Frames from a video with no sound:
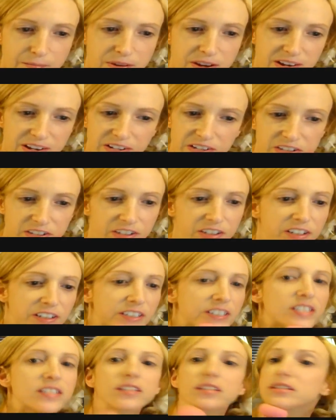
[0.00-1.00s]
making sure
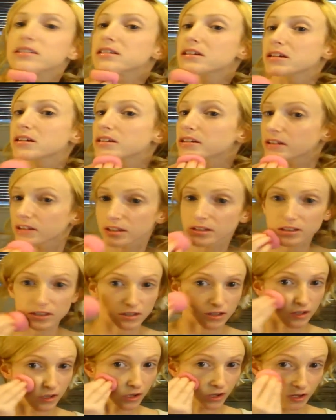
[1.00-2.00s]
it's
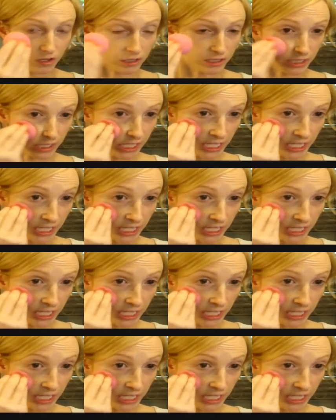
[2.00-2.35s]
all